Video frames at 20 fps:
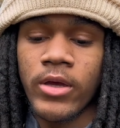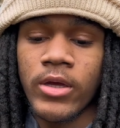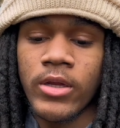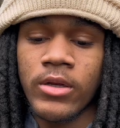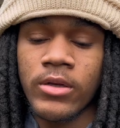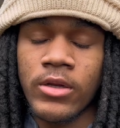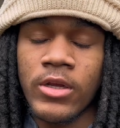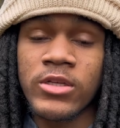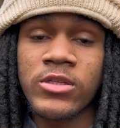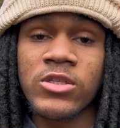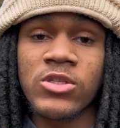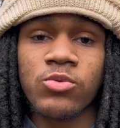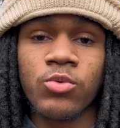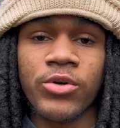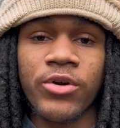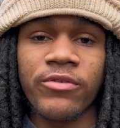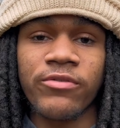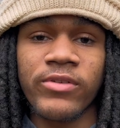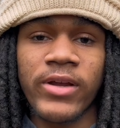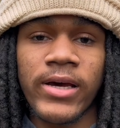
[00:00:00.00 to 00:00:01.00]
And this is
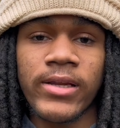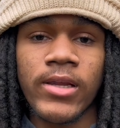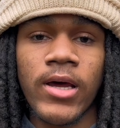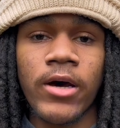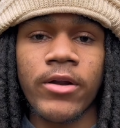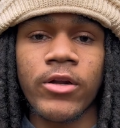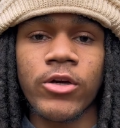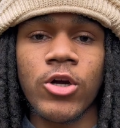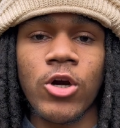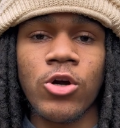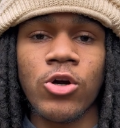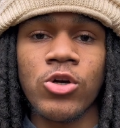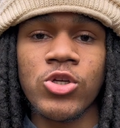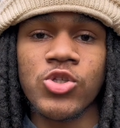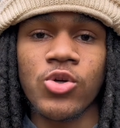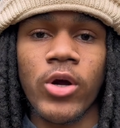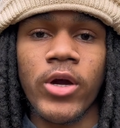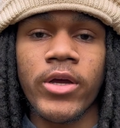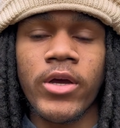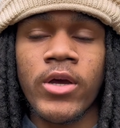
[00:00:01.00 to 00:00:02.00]
where the flat line
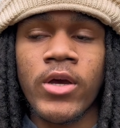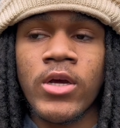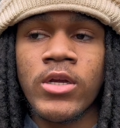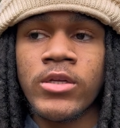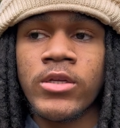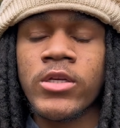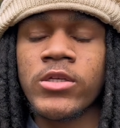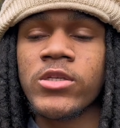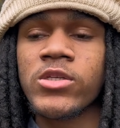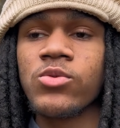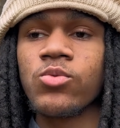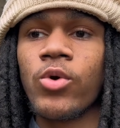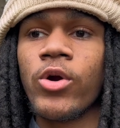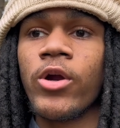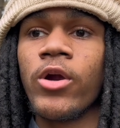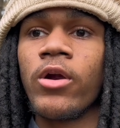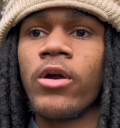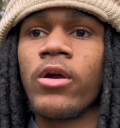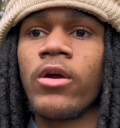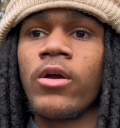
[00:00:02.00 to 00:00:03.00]
occurs, right? This is
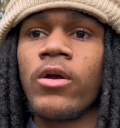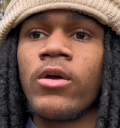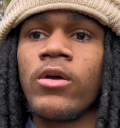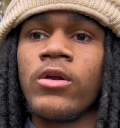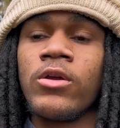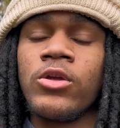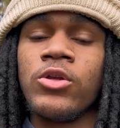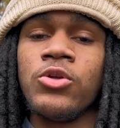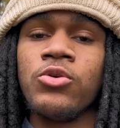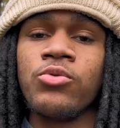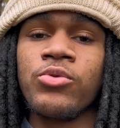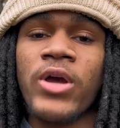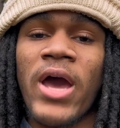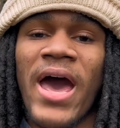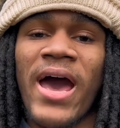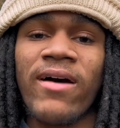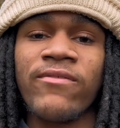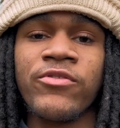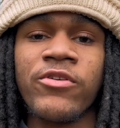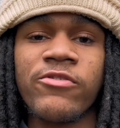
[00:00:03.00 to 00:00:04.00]
where you
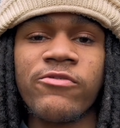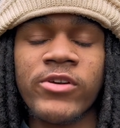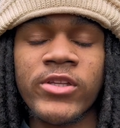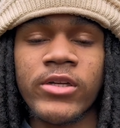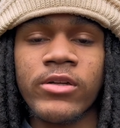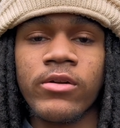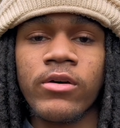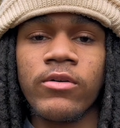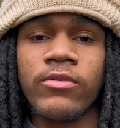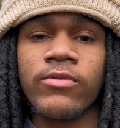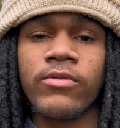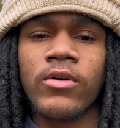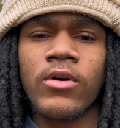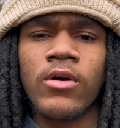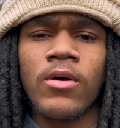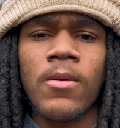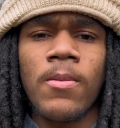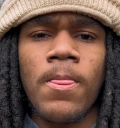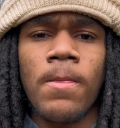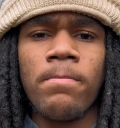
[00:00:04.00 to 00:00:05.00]
have the feeling of
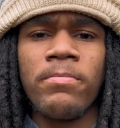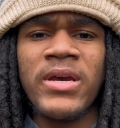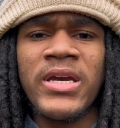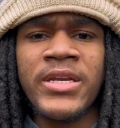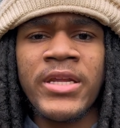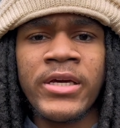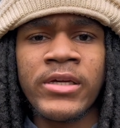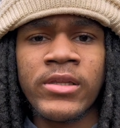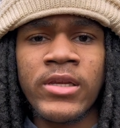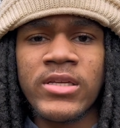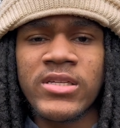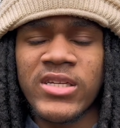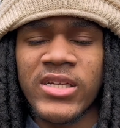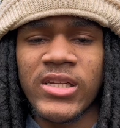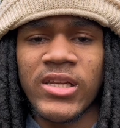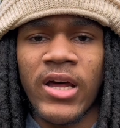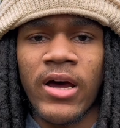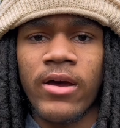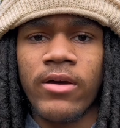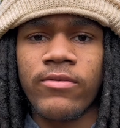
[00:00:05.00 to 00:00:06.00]
meaningless
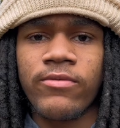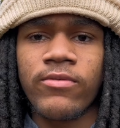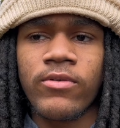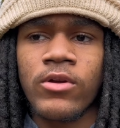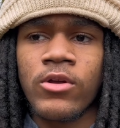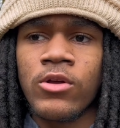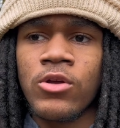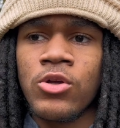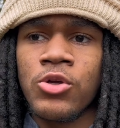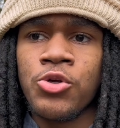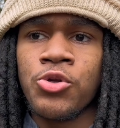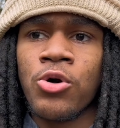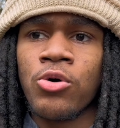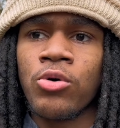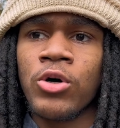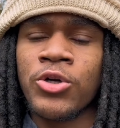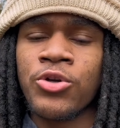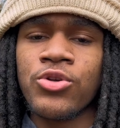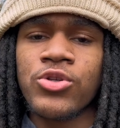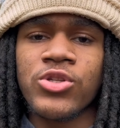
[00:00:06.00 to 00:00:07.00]
in life. You
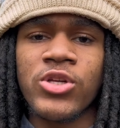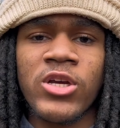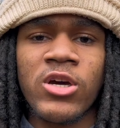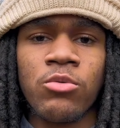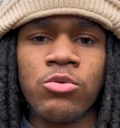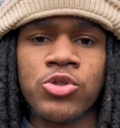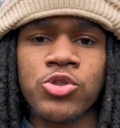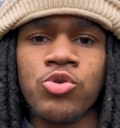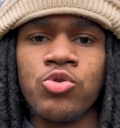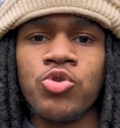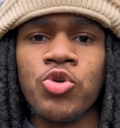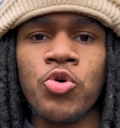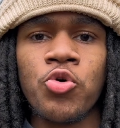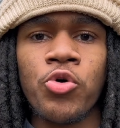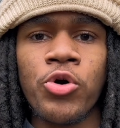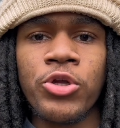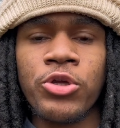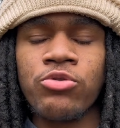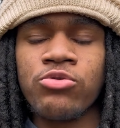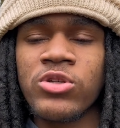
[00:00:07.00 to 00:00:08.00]
don't understand what you're
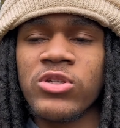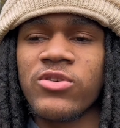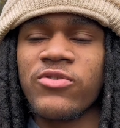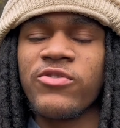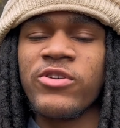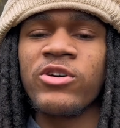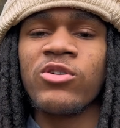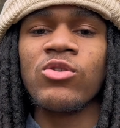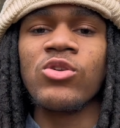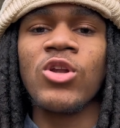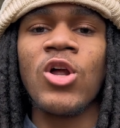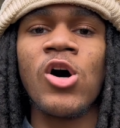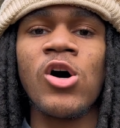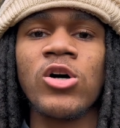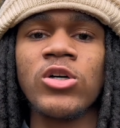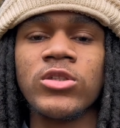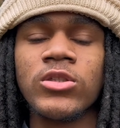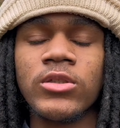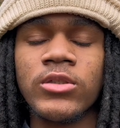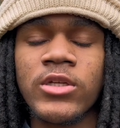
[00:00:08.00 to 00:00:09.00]
doing. You just feel
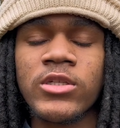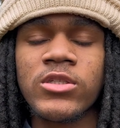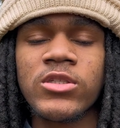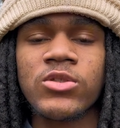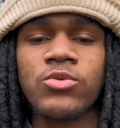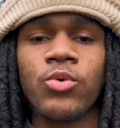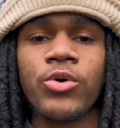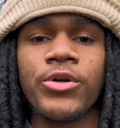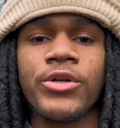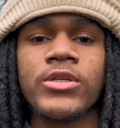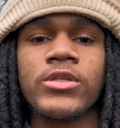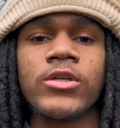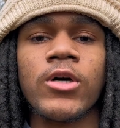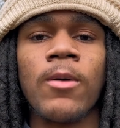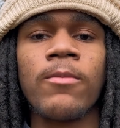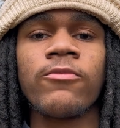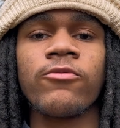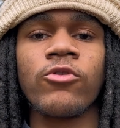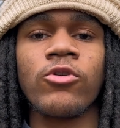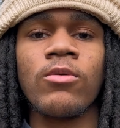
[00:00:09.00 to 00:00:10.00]
lost. So this is where this
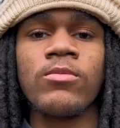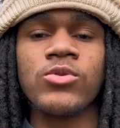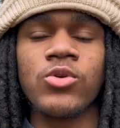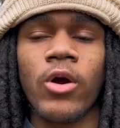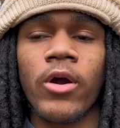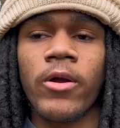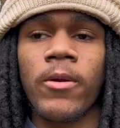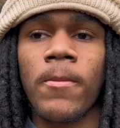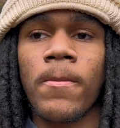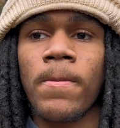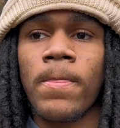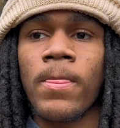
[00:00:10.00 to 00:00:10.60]
comes from, right?